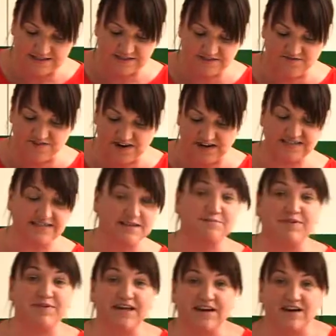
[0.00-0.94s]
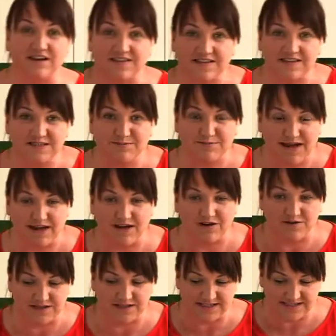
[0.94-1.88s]
is very simply cut this
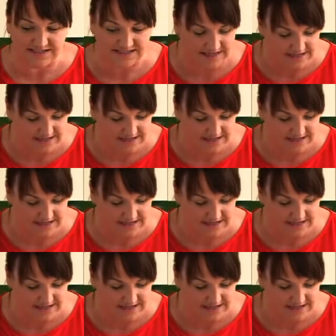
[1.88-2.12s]
mango into